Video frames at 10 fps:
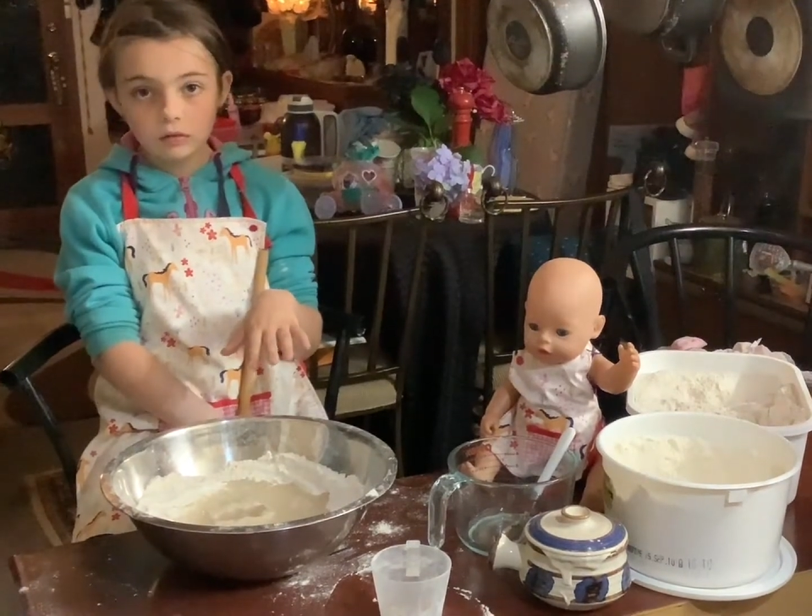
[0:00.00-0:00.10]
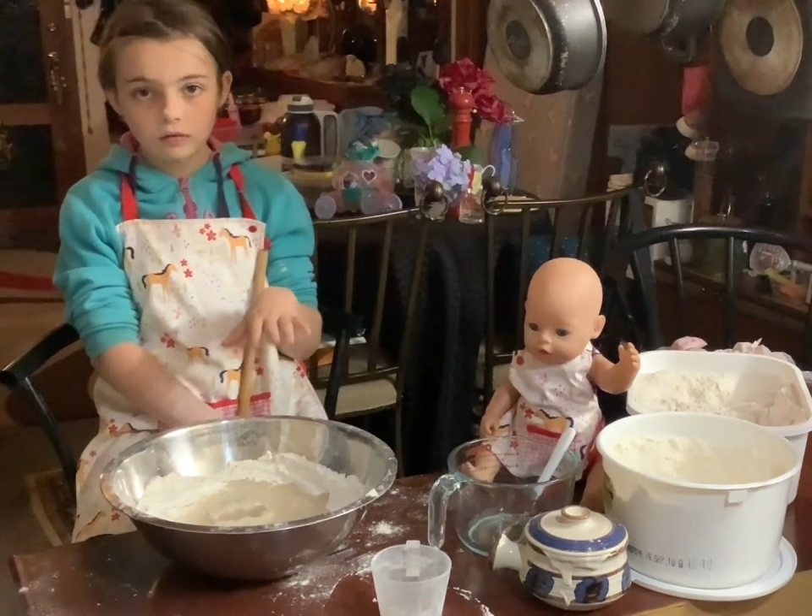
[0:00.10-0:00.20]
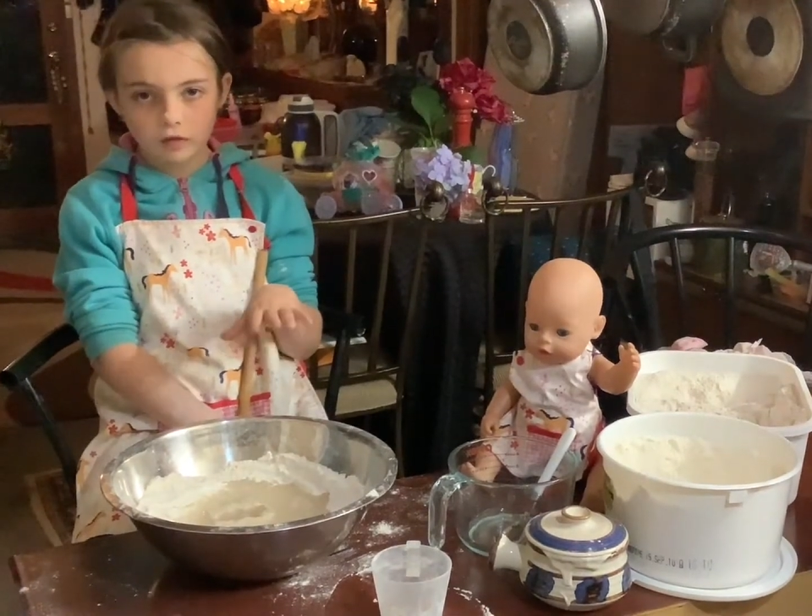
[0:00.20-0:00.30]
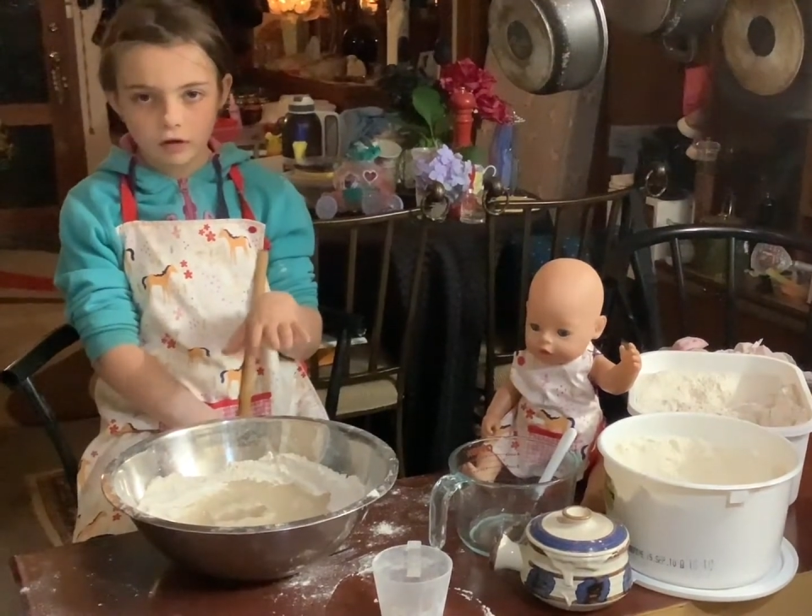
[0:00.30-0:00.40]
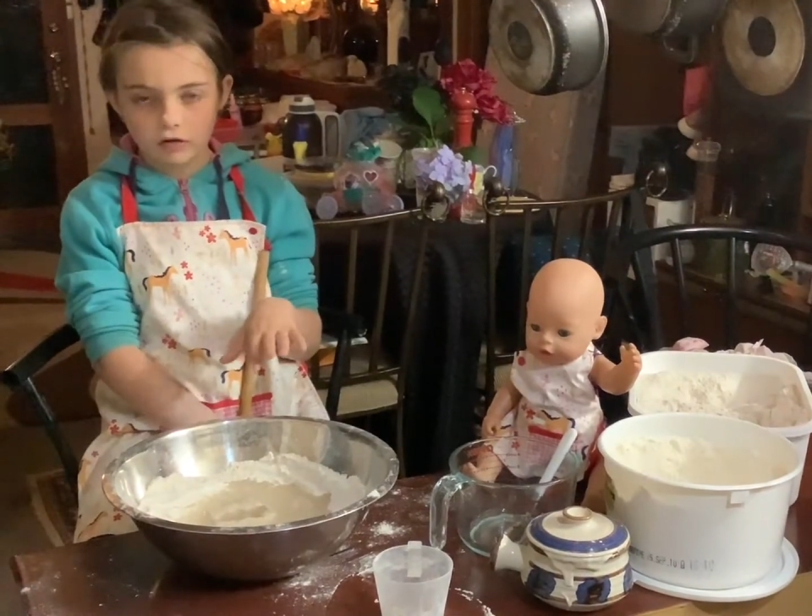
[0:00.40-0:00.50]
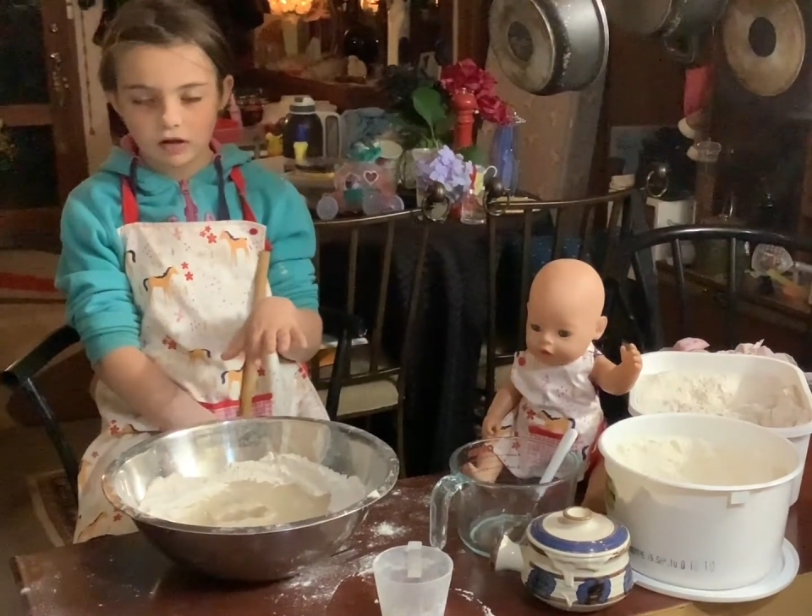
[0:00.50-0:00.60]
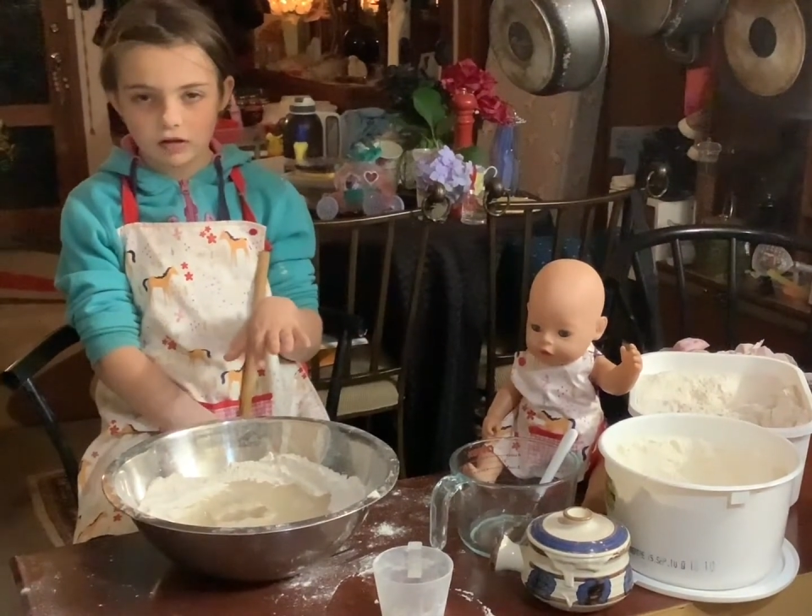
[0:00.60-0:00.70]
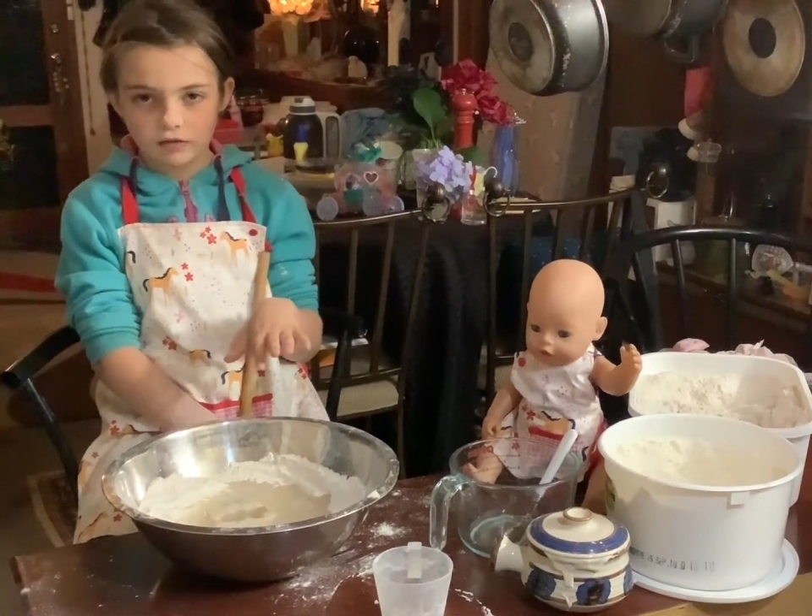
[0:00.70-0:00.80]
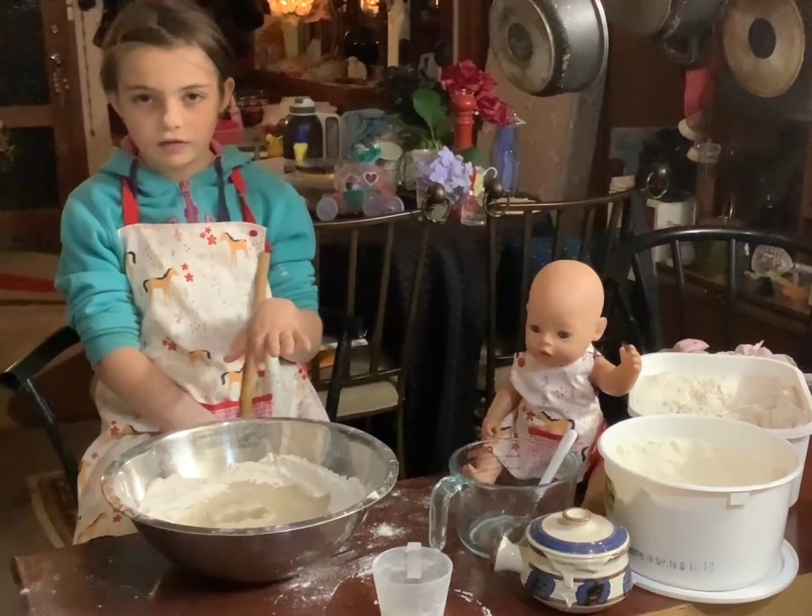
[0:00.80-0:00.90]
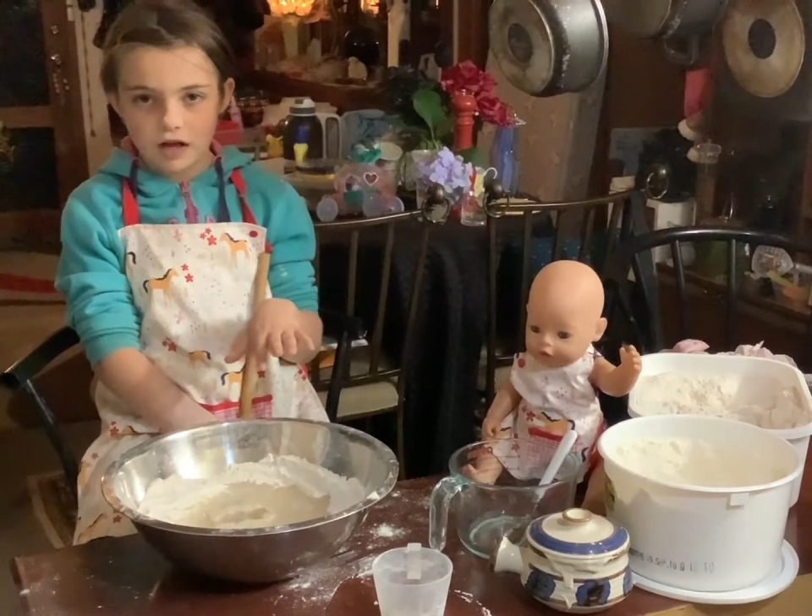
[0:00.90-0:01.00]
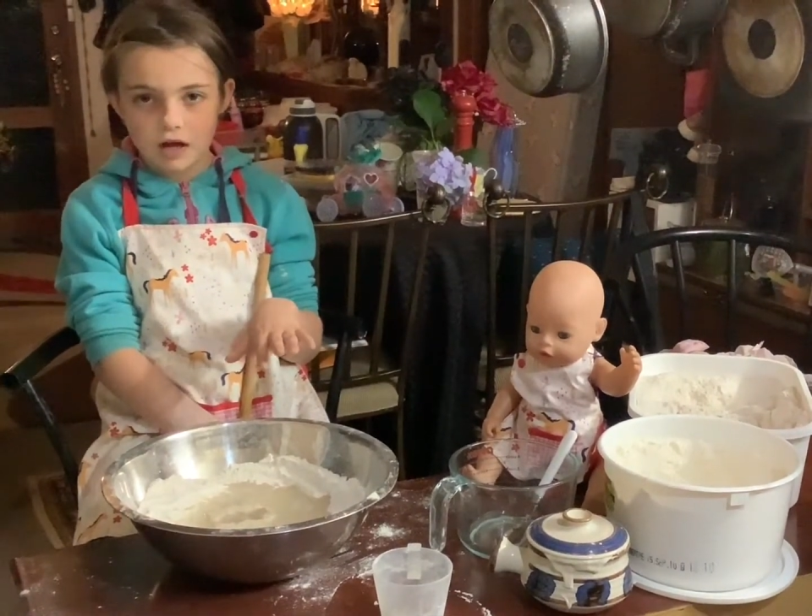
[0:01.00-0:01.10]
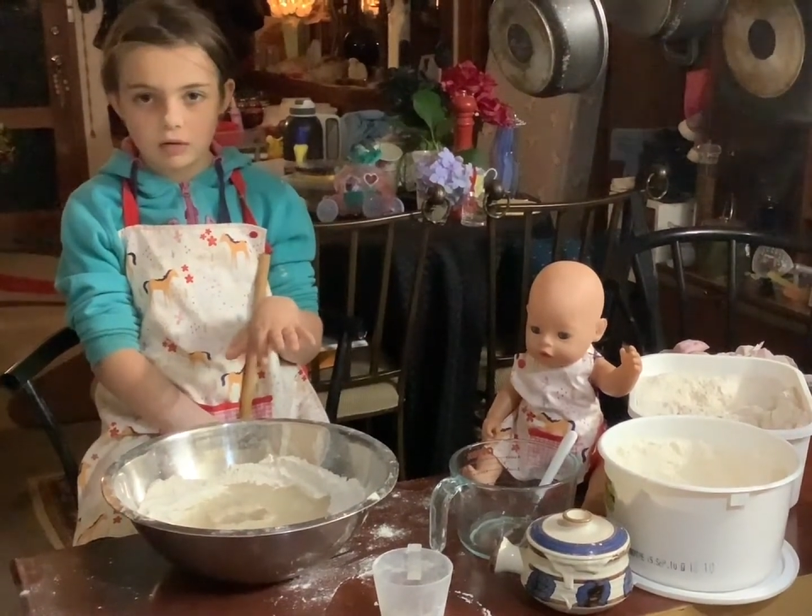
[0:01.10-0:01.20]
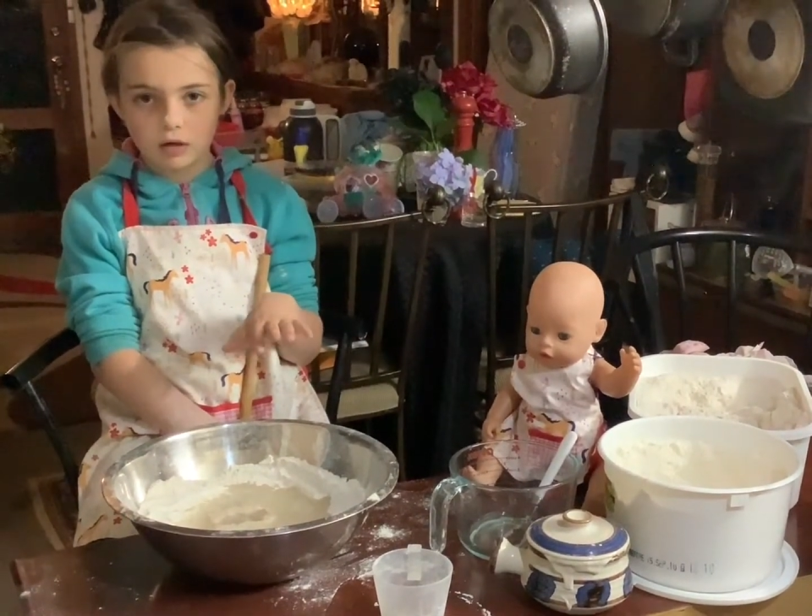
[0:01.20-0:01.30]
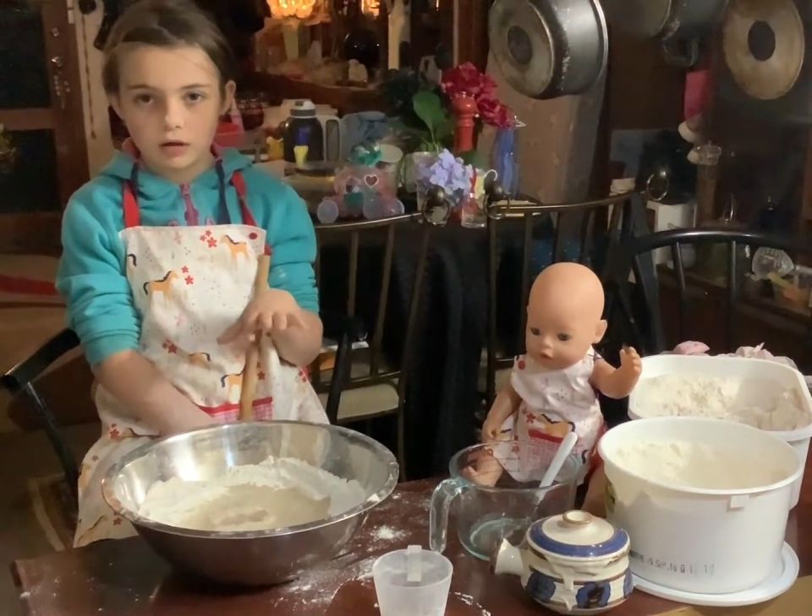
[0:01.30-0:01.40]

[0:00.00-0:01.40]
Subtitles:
First add the flour